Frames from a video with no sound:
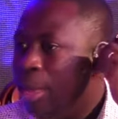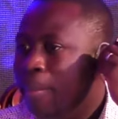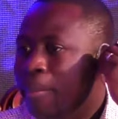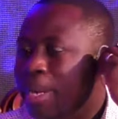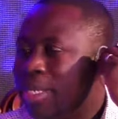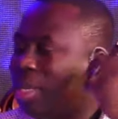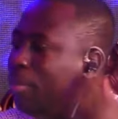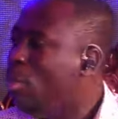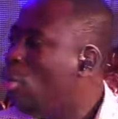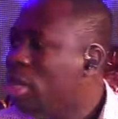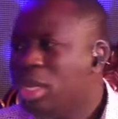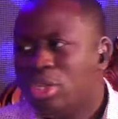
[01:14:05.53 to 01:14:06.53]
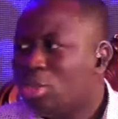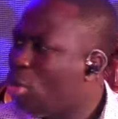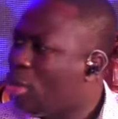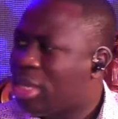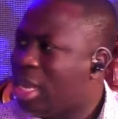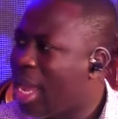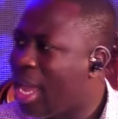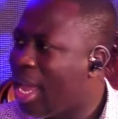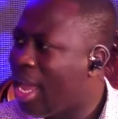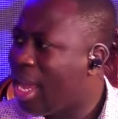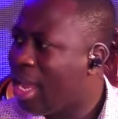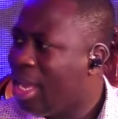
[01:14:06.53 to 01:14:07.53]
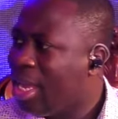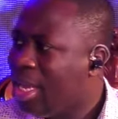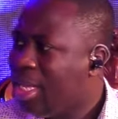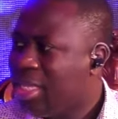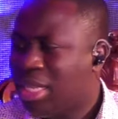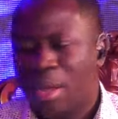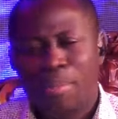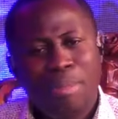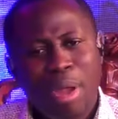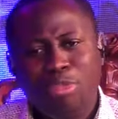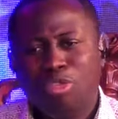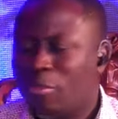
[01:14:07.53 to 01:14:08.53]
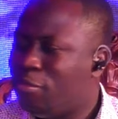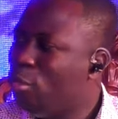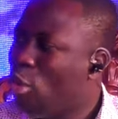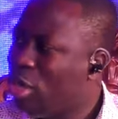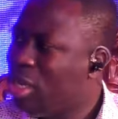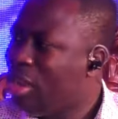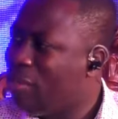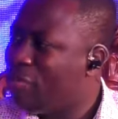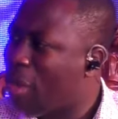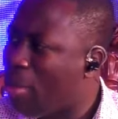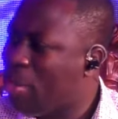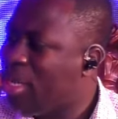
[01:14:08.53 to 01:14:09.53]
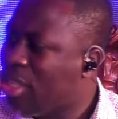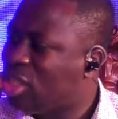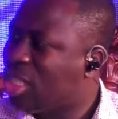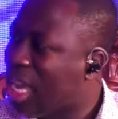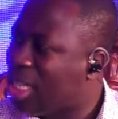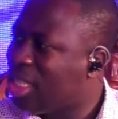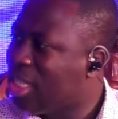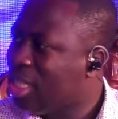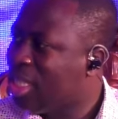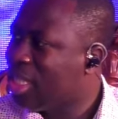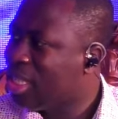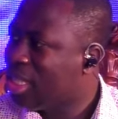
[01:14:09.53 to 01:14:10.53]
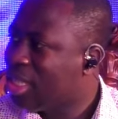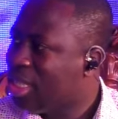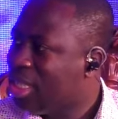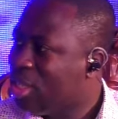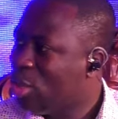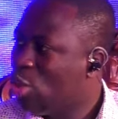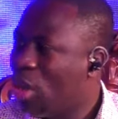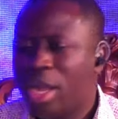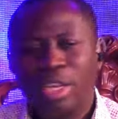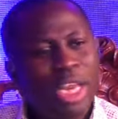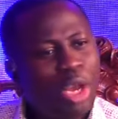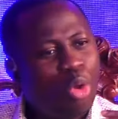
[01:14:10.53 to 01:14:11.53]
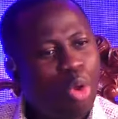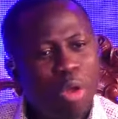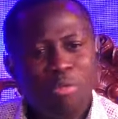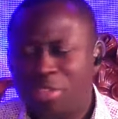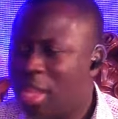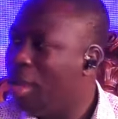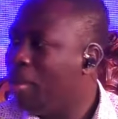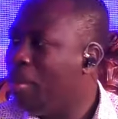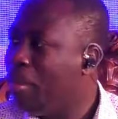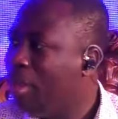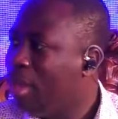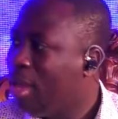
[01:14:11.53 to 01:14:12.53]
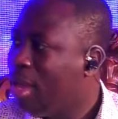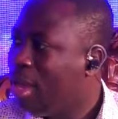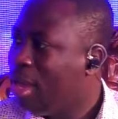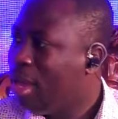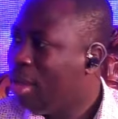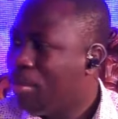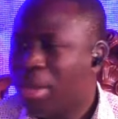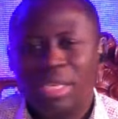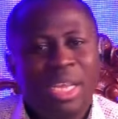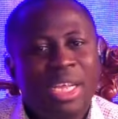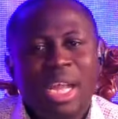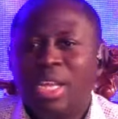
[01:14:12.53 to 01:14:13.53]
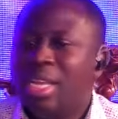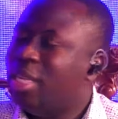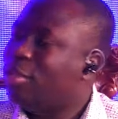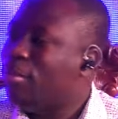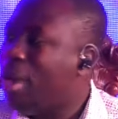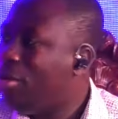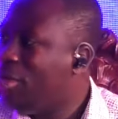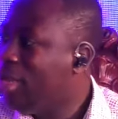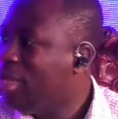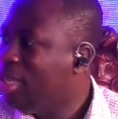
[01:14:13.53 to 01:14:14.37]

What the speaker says: But the money is not there. The amount of money the family is charging, you know, and they love them, but they can't get married.